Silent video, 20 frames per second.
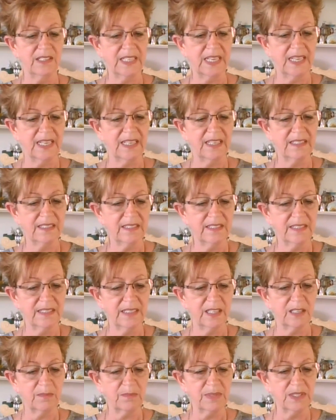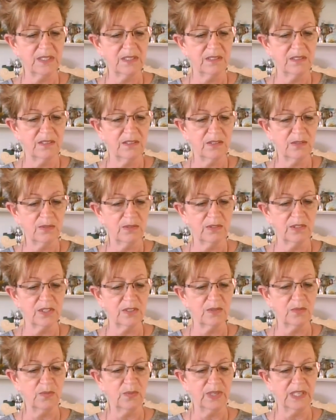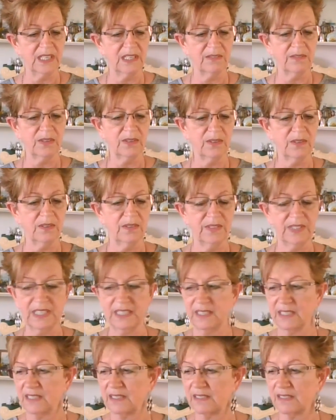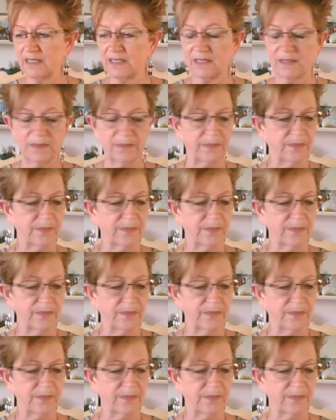take steps towards whatever that is.